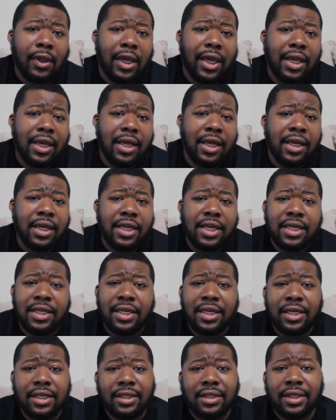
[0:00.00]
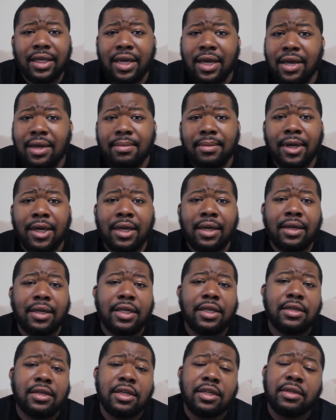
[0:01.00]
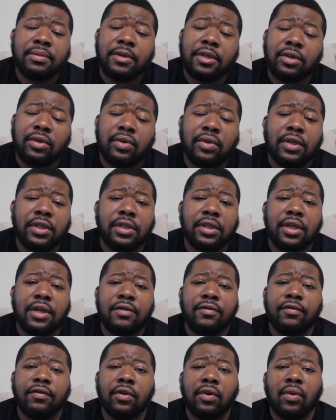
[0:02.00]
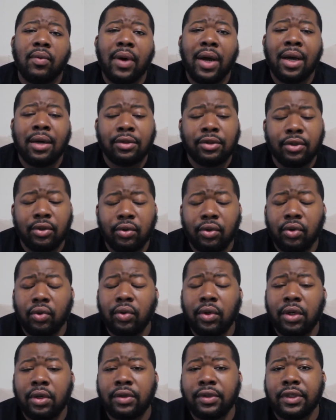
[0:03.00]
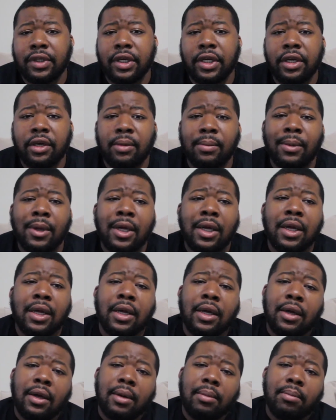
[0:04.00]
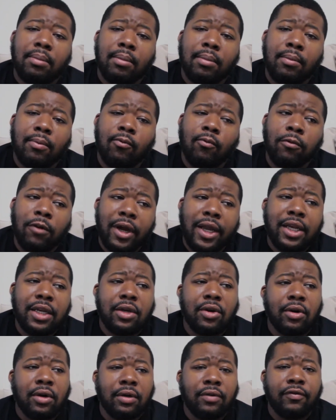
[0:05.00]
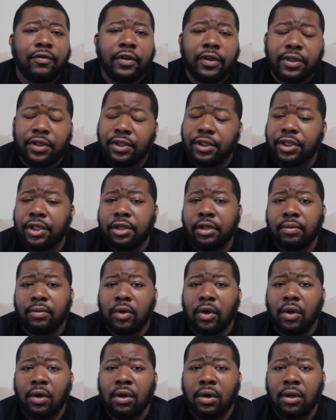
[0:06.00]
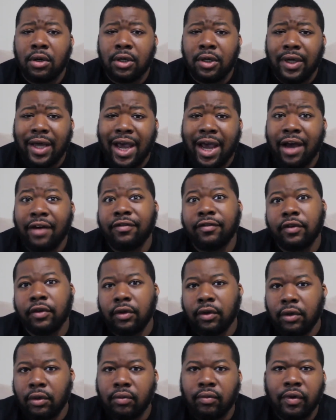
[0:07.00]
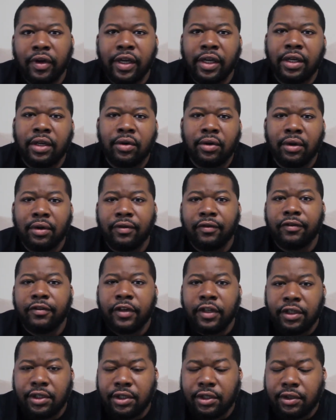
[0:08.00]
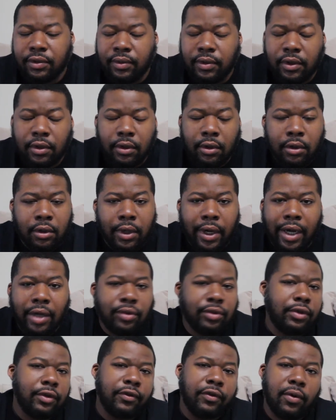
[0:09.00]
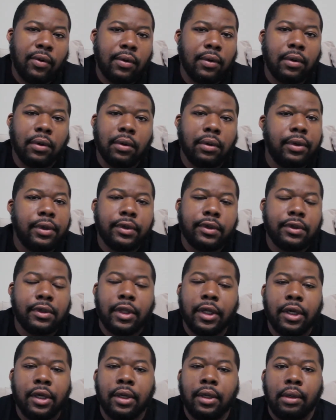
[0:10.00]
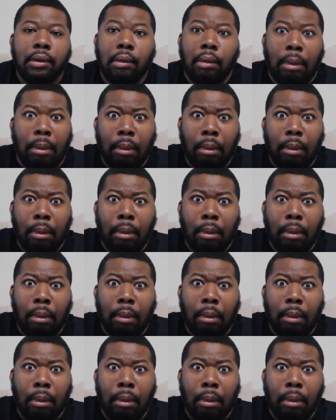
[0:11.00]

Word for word: and, and he did his thing, man. He, he's been doing his thing for a while, so kudos to him Randy Orton versus Jinder Mahal after Randy Orton finishes with the whole House of Horror thing.